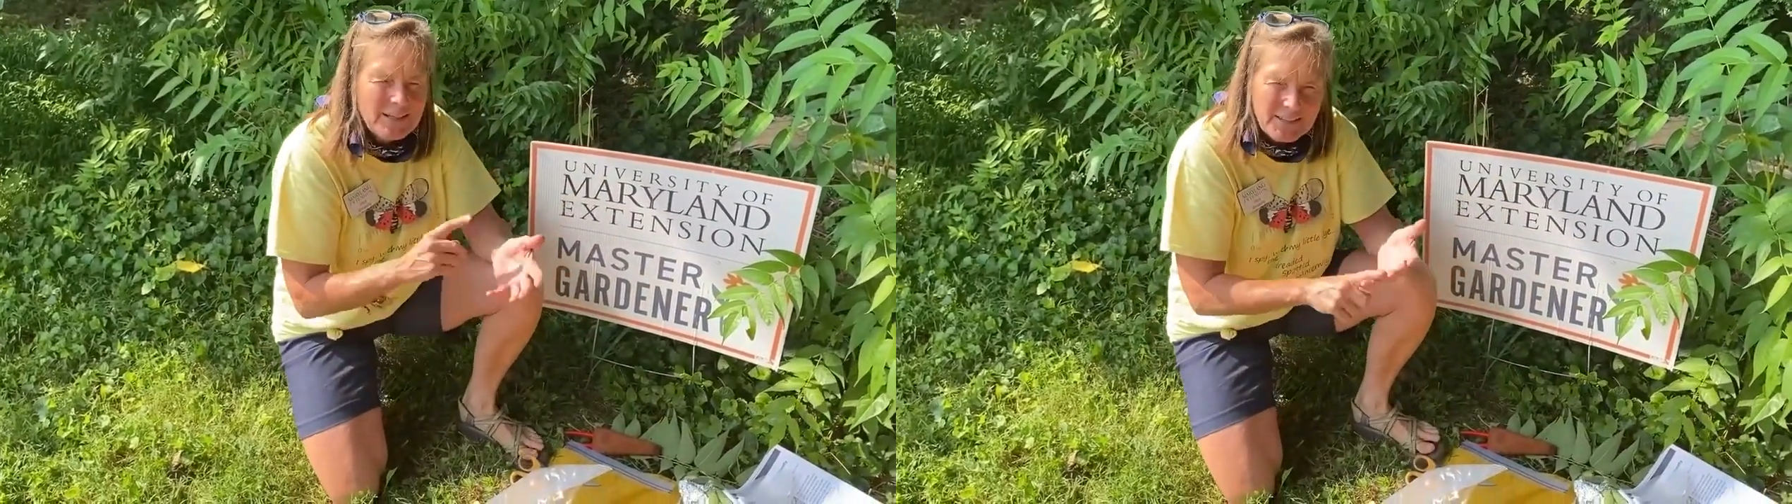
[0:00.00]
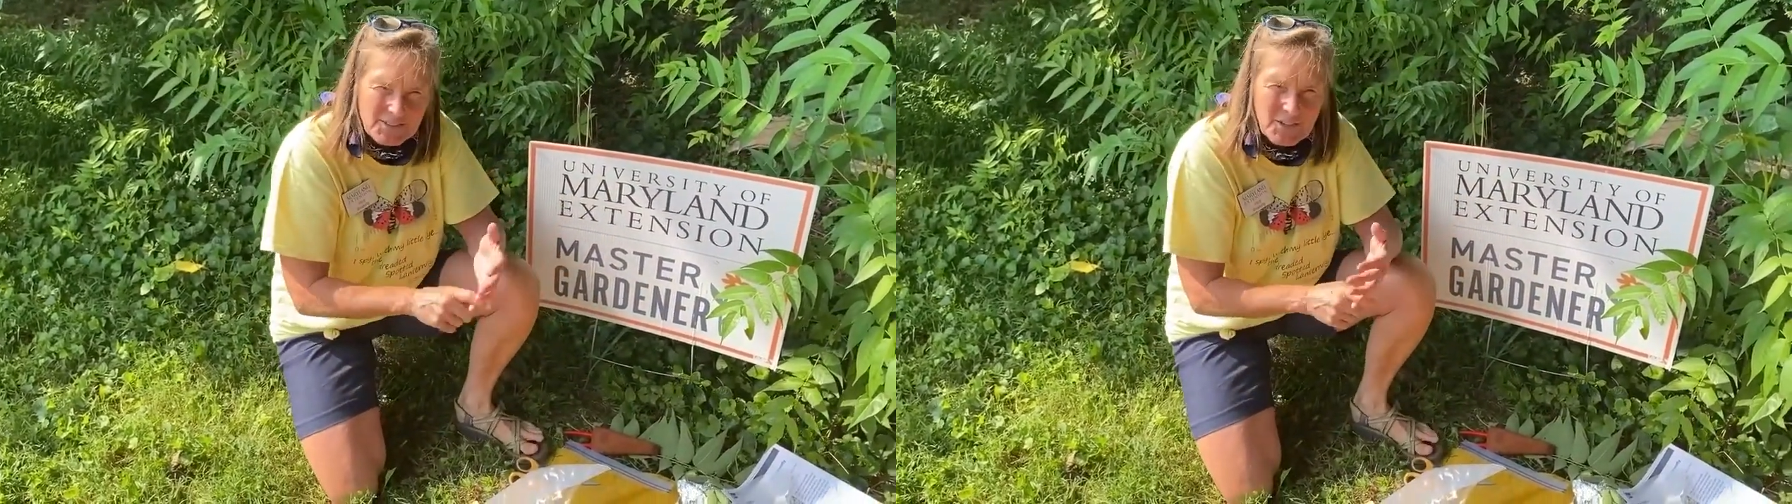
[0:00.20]

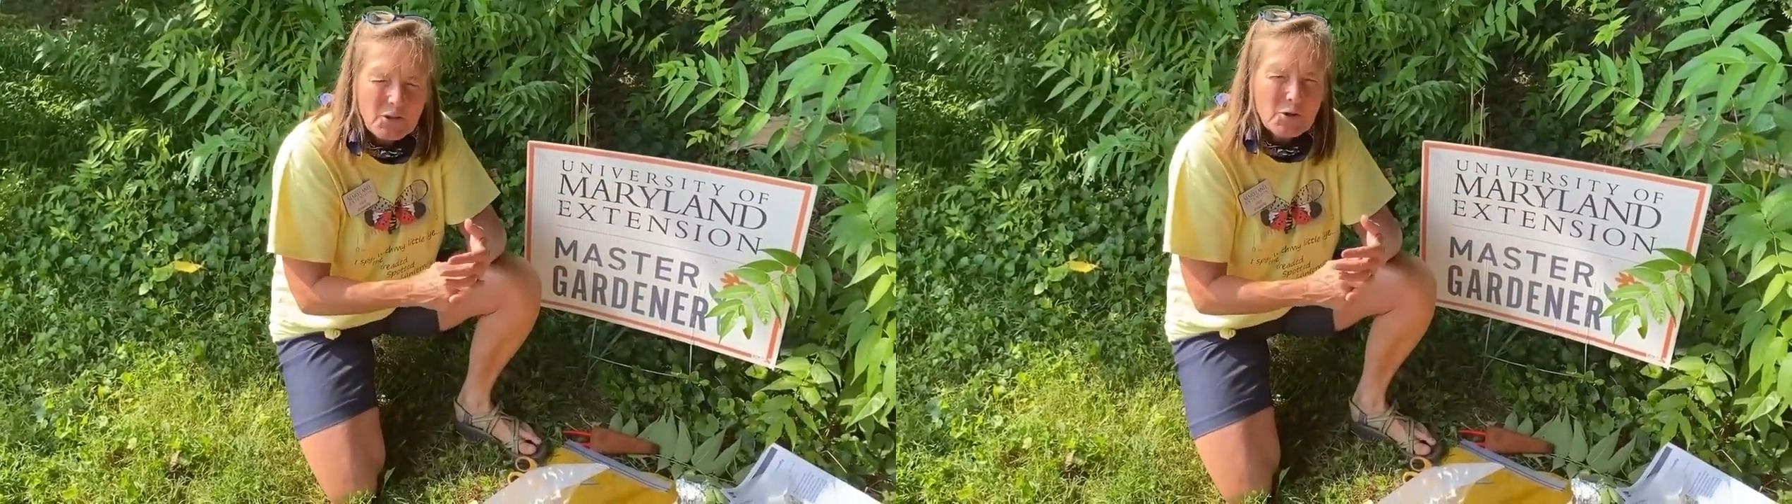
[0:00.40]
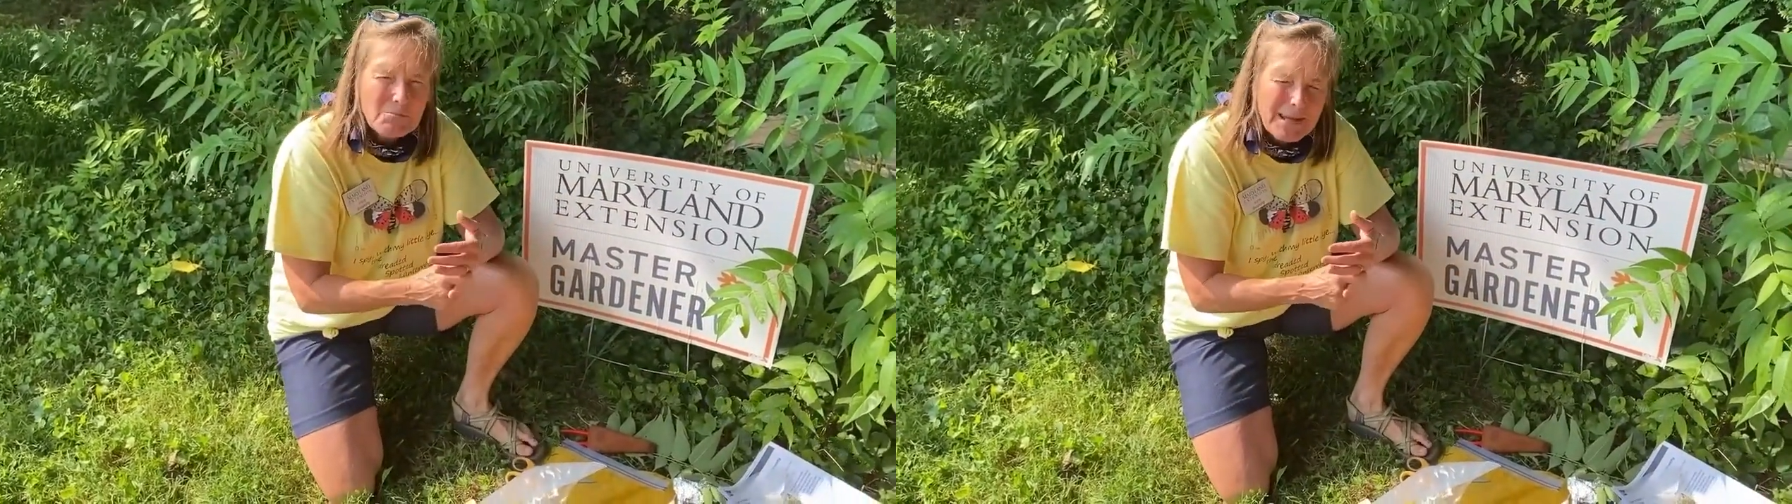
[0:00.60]
it's going to
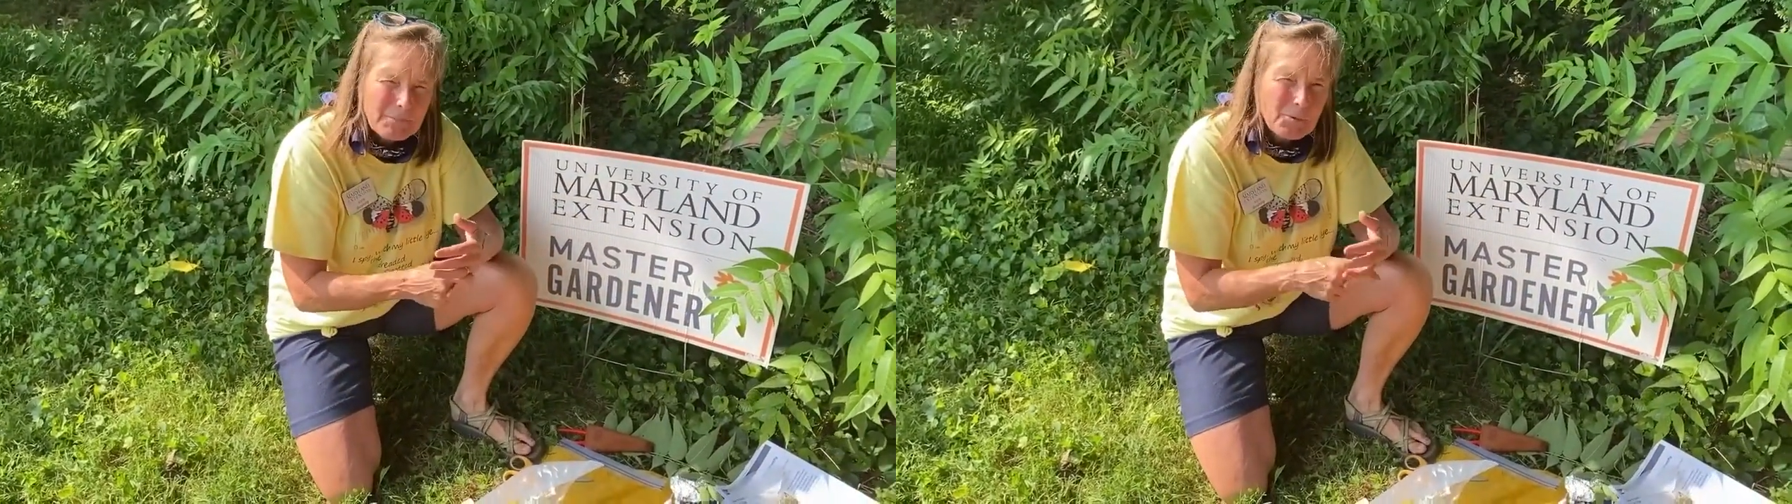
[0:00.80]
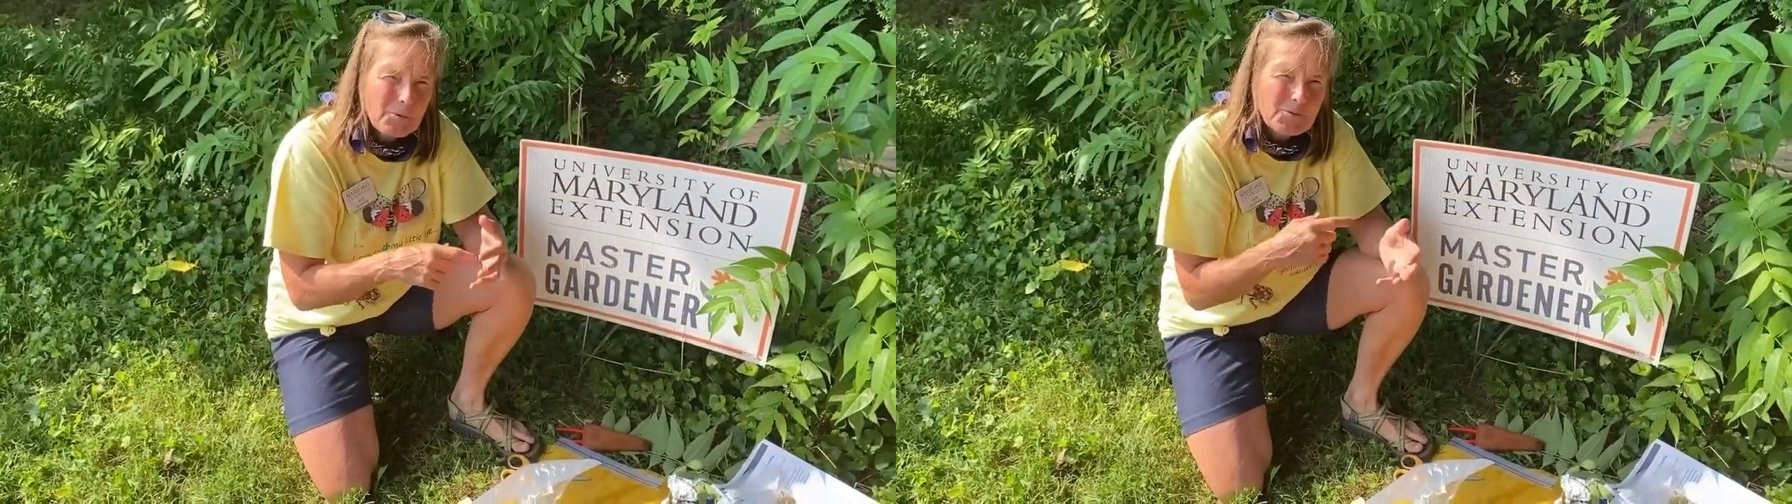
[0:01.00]
go to
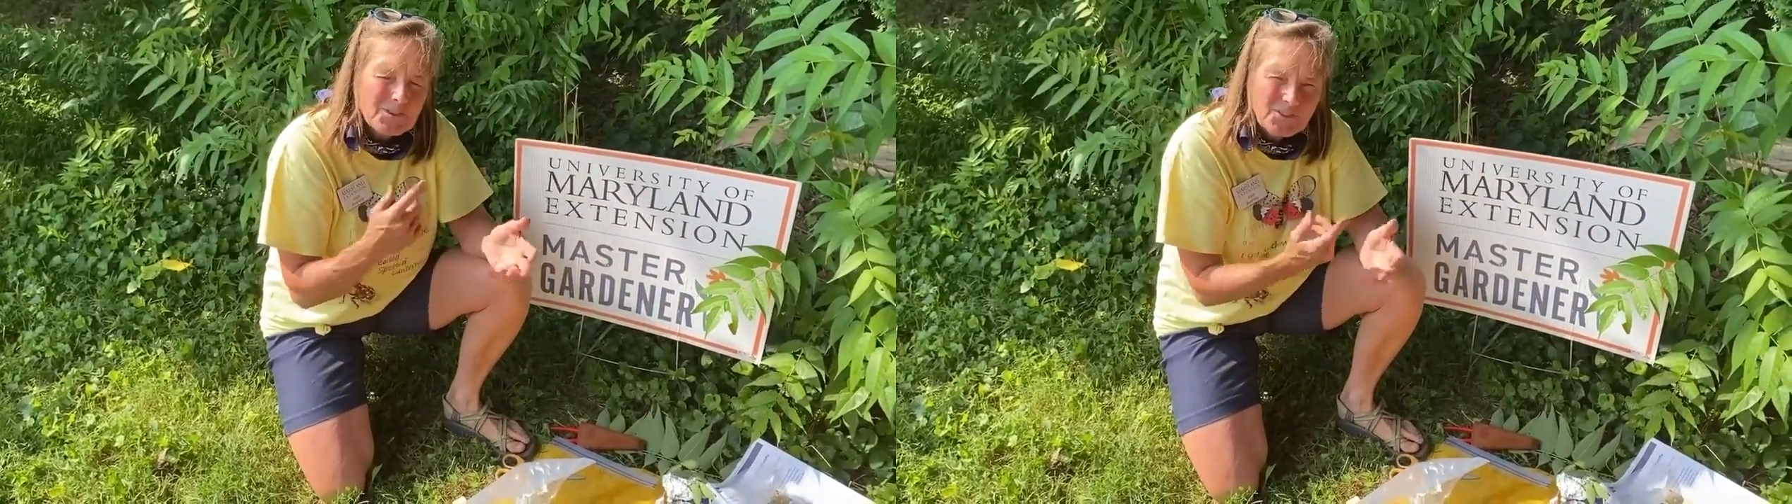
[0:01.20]
maples,